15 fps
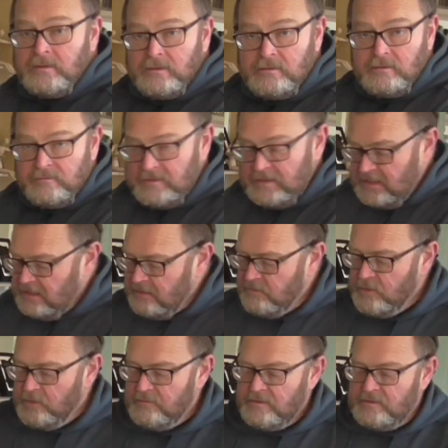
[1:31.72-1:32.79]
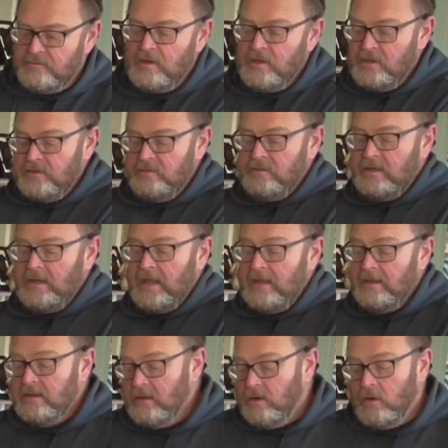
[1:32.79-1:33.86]
So if you need to move it around or
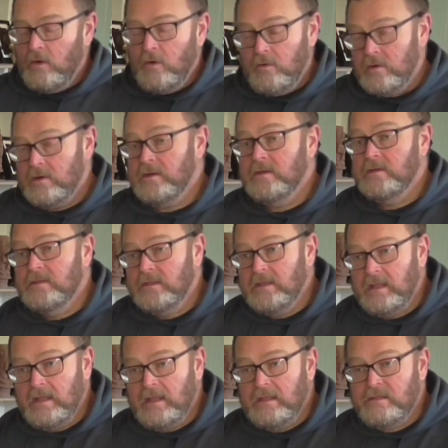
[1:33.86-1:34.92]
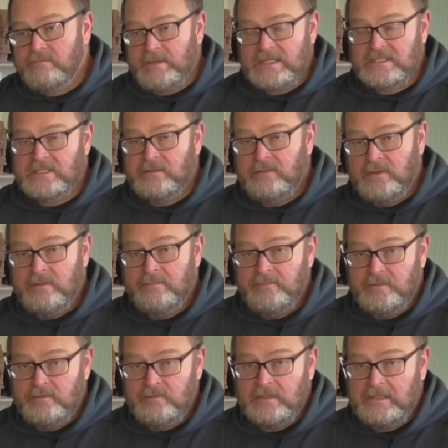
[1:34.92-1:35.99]
anything, or especially with
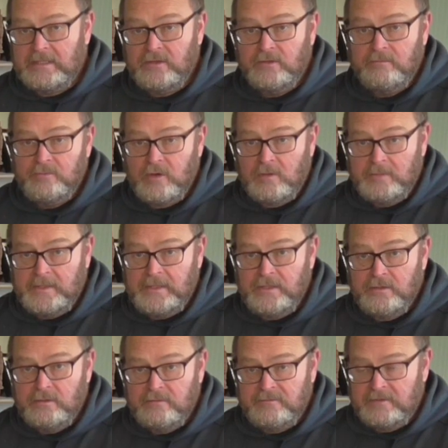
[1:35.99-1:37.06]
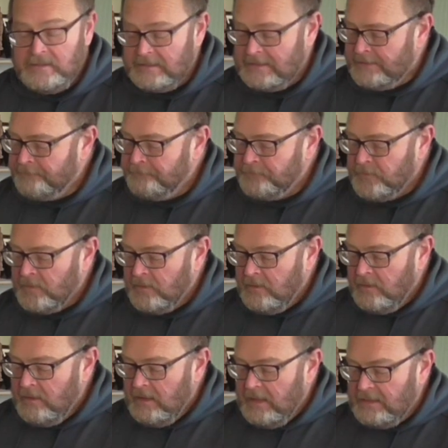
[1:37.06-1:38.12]
the really good properties of it,
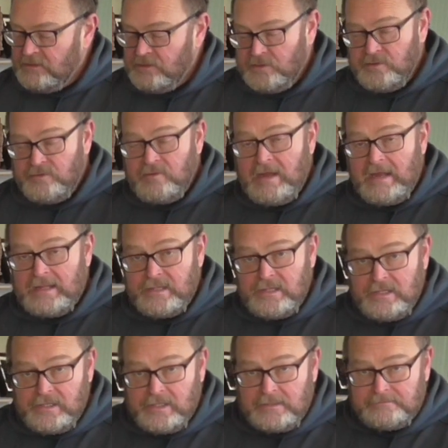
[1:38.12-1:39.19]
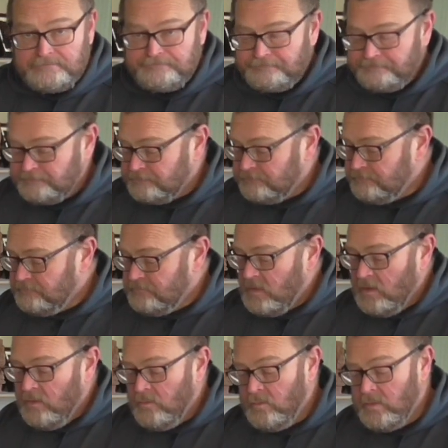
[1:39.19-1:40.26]
it doesn't crack as easy
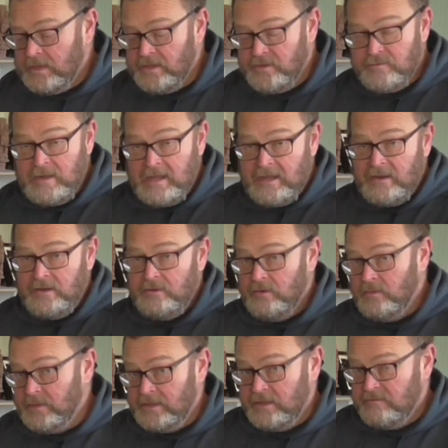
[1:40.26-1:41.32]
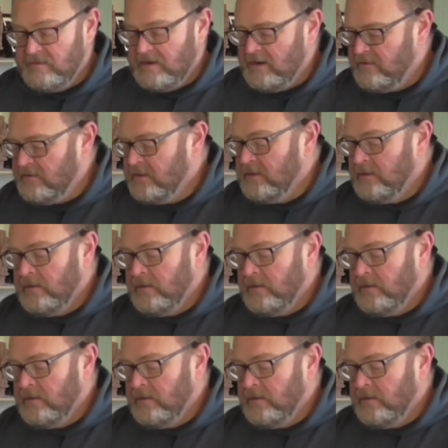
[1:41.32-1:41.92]
when it's drying out or when it's fired.